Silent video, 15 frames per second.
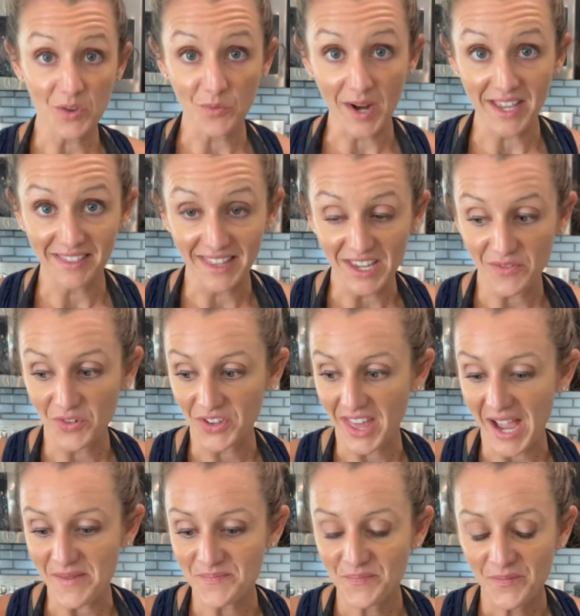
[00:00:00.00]
the right link for
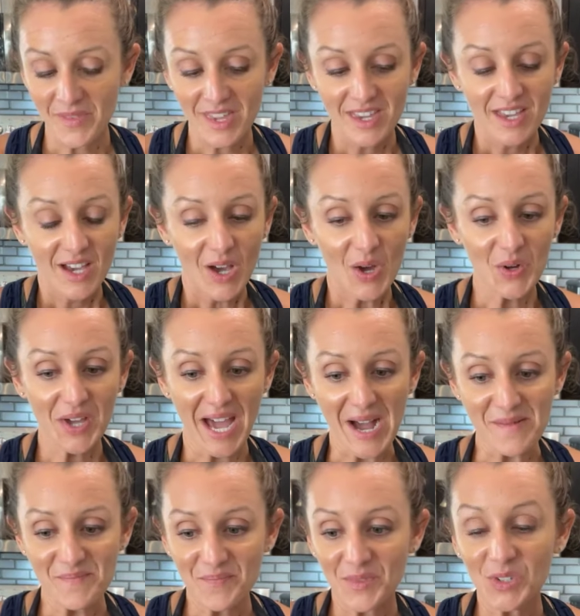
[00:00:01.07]
that. Okay.
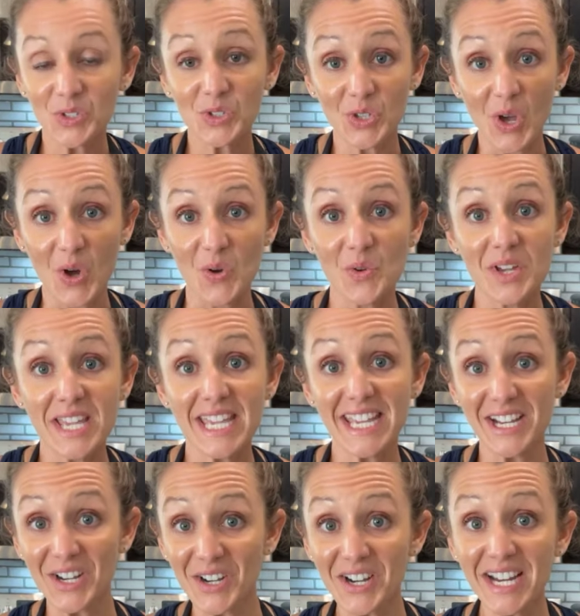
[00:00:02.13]
So
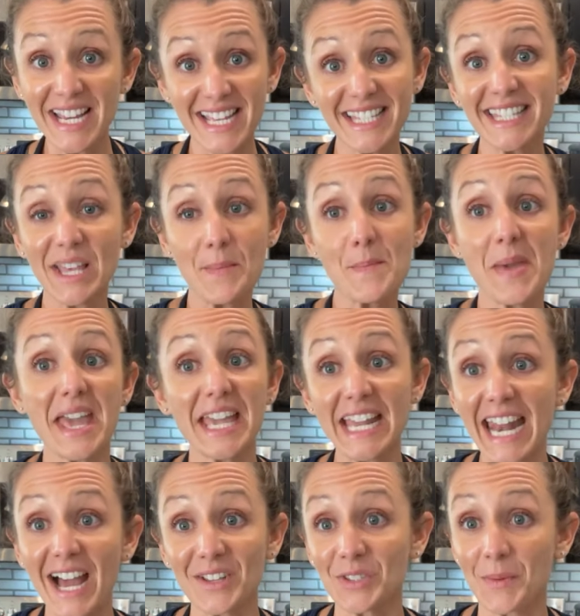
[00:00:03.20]
here is the big
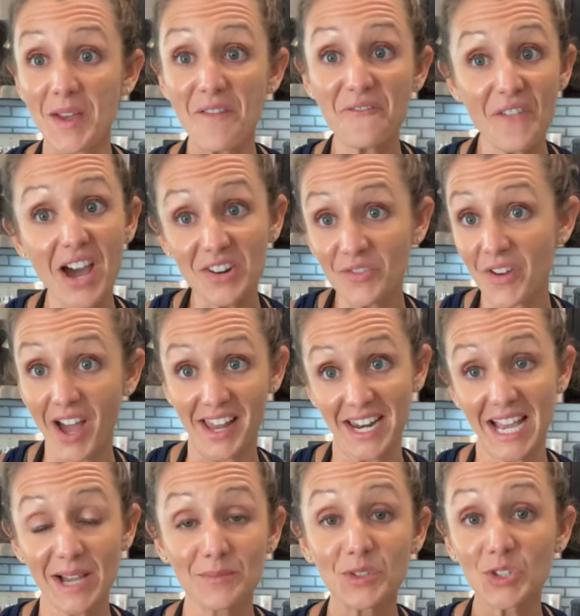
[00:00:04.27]
announcement, fun, fun.
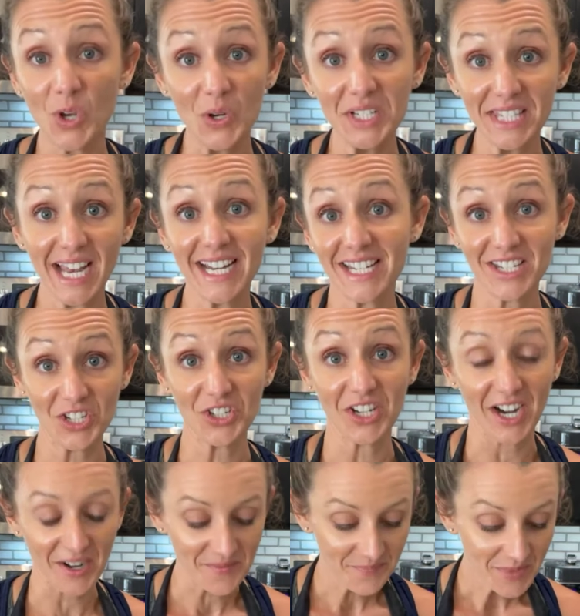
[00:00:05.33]
I'm so excited to
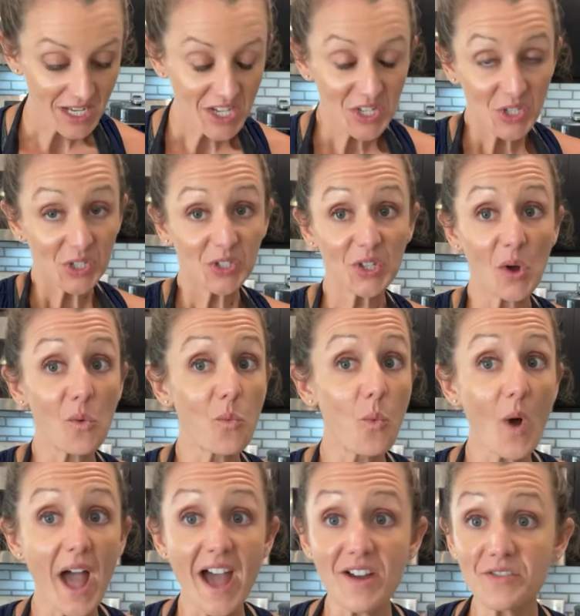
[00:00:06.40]
share. So
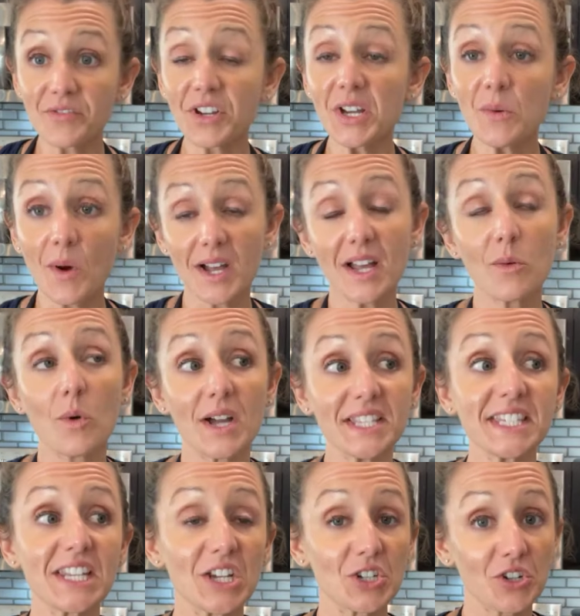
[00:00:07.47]
every
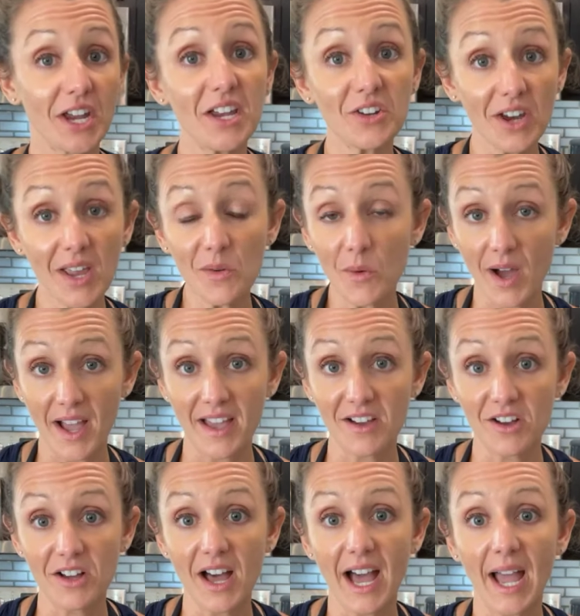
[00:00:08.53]
once in a great, great
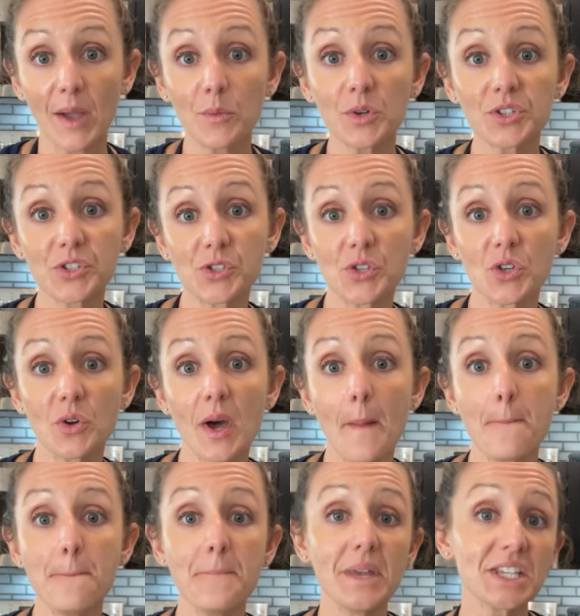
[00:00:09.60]
while, I will do a
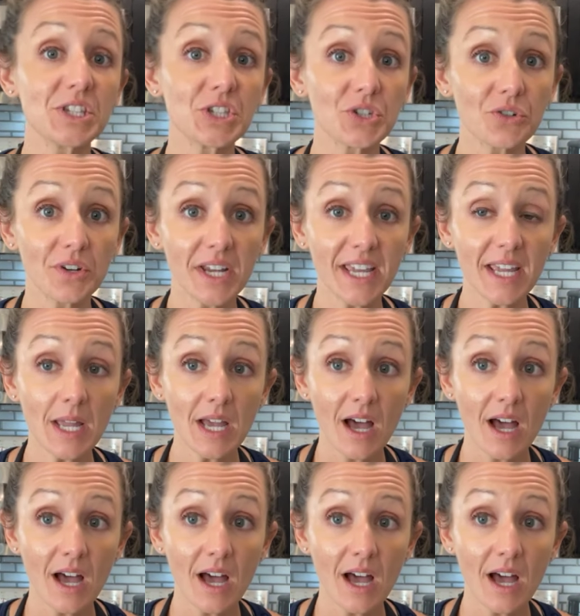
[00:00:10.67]
mystery